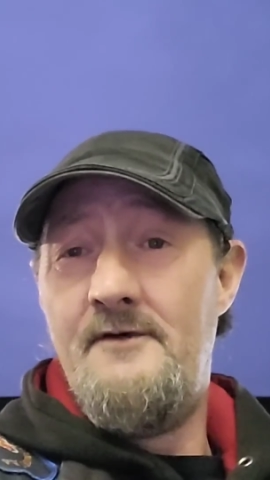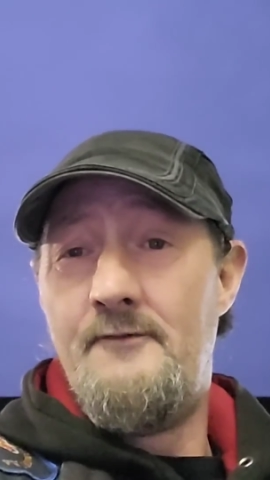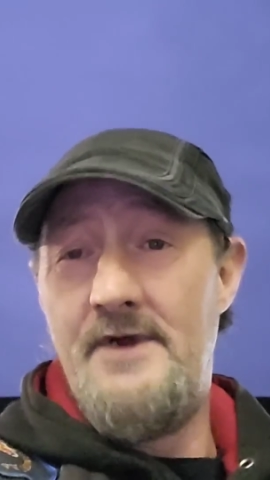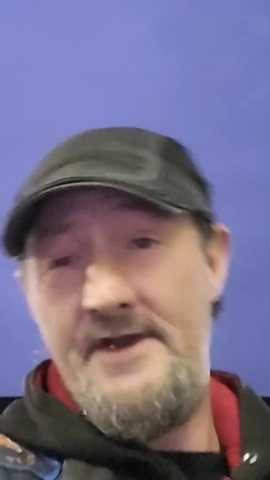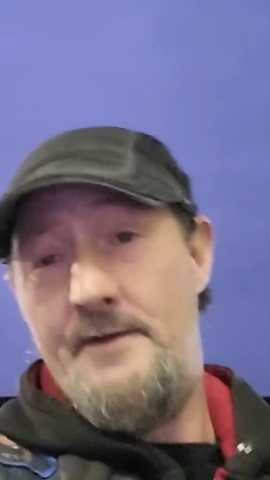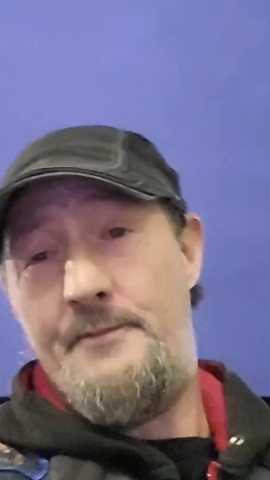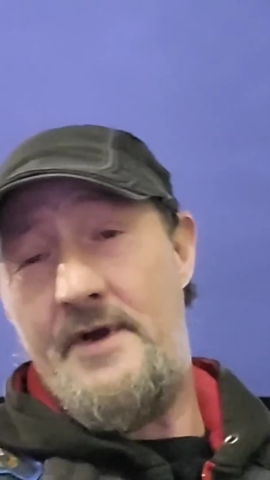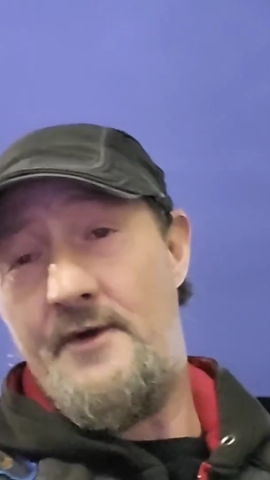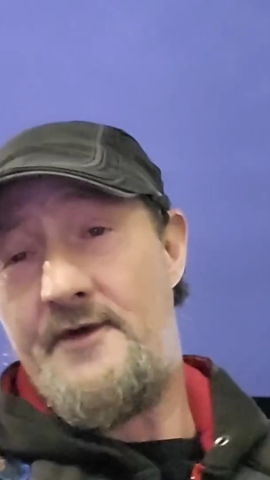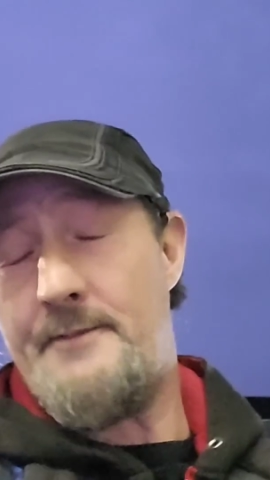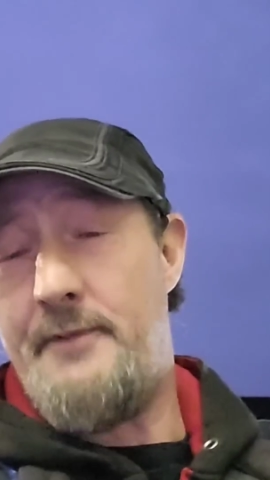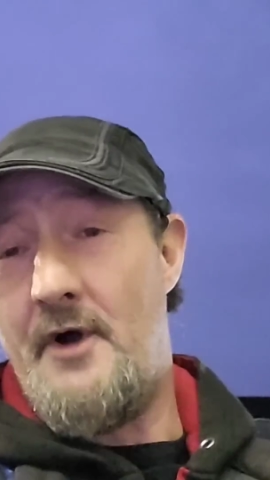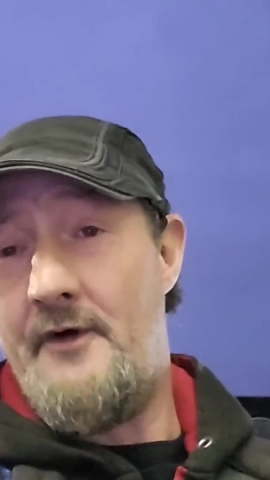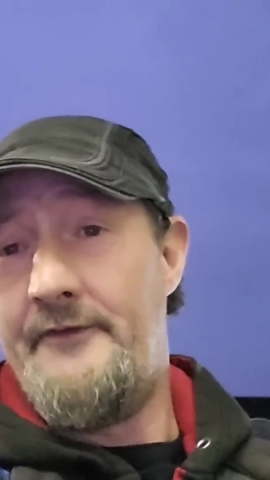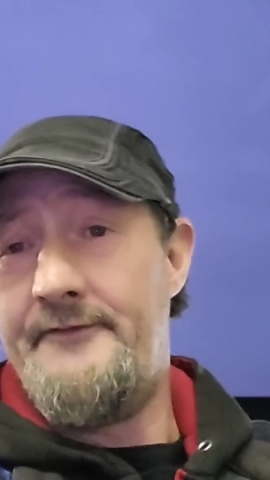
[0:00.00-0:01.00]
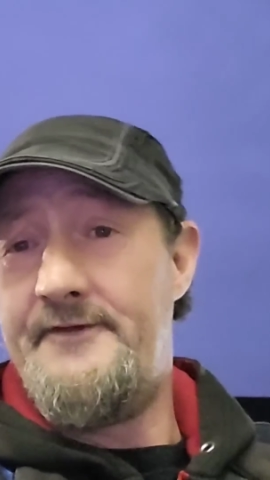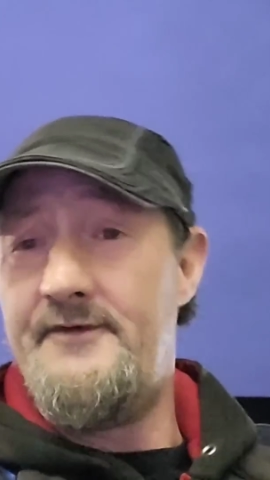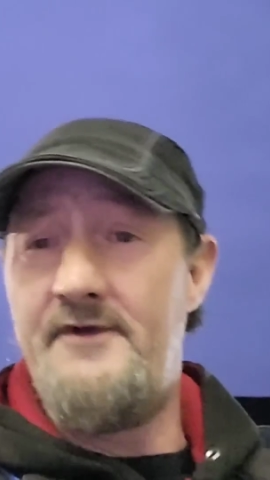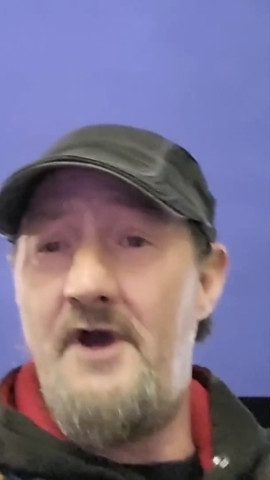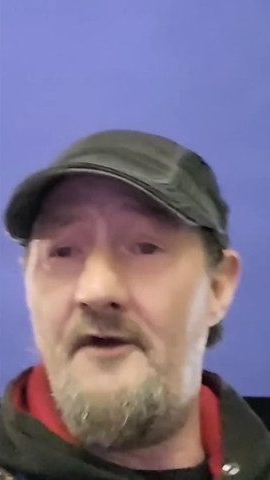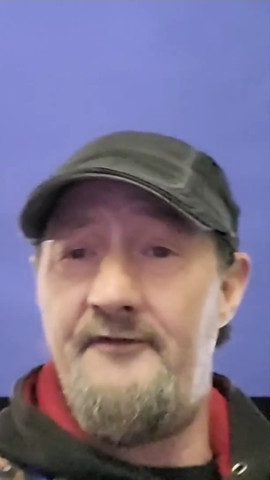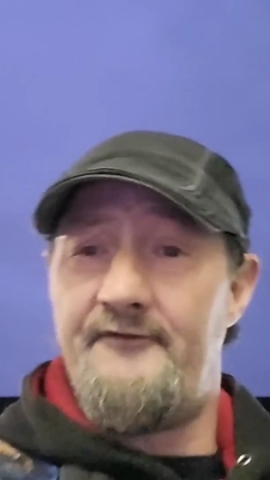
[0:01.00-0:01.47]
When you build a pond,
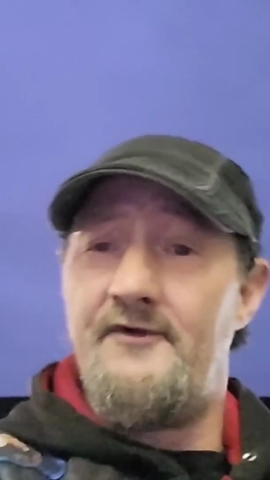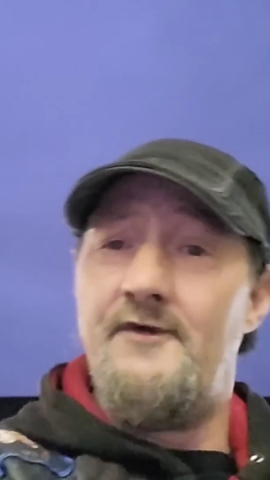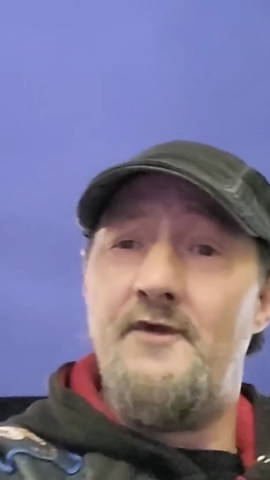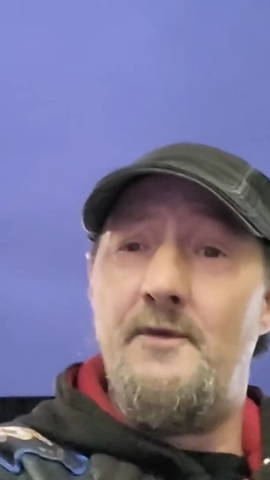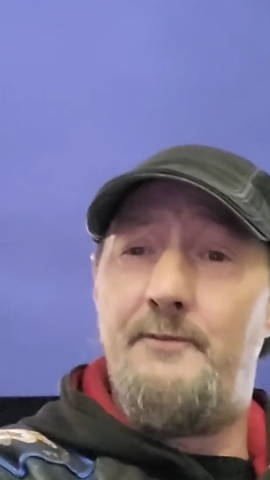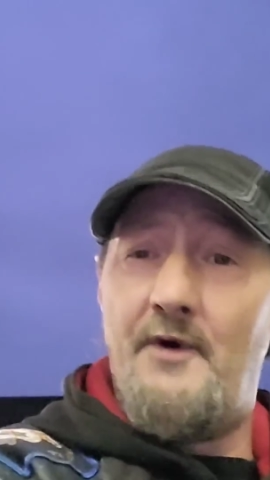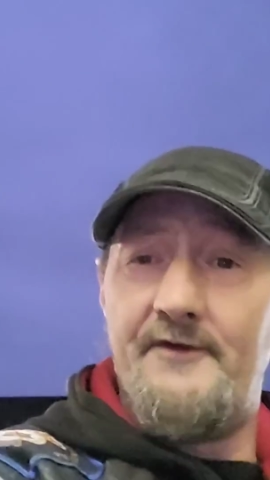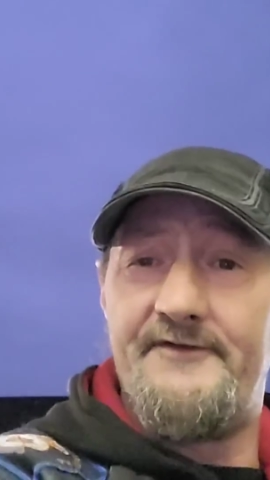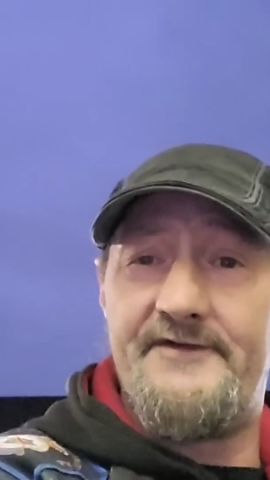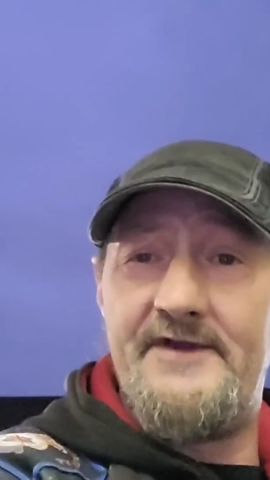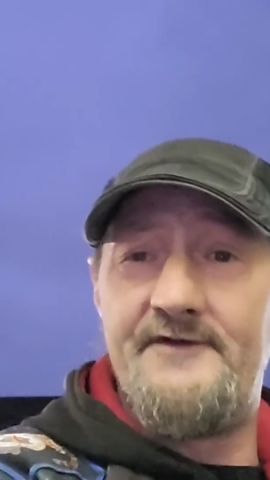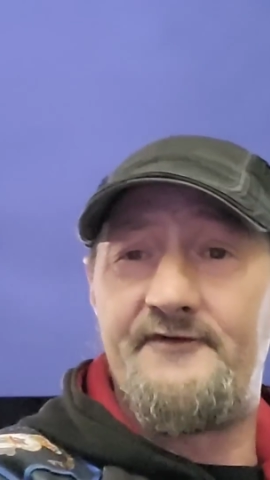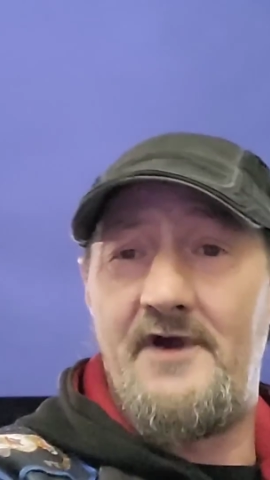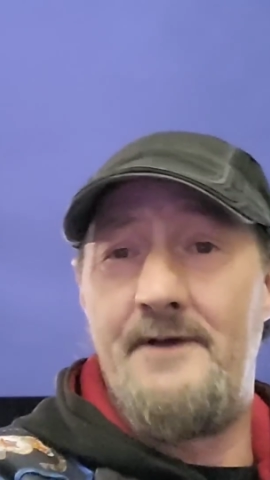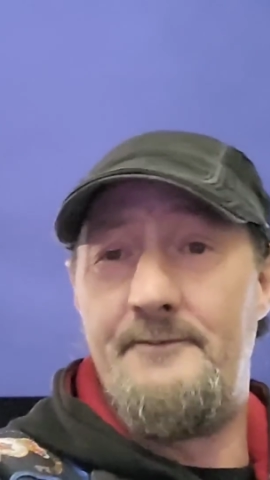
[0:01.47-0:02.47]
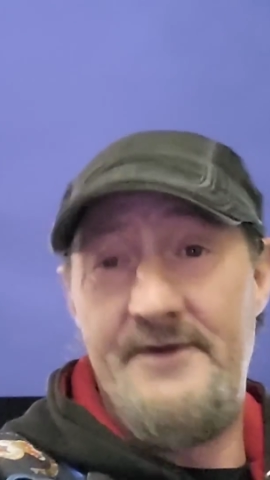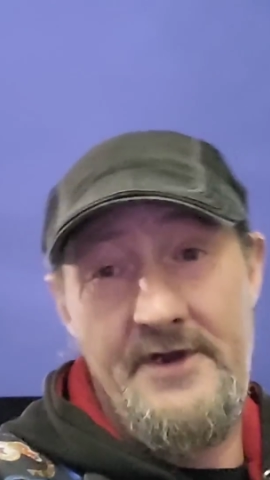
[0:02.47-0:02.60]
you go through new pond syndrome.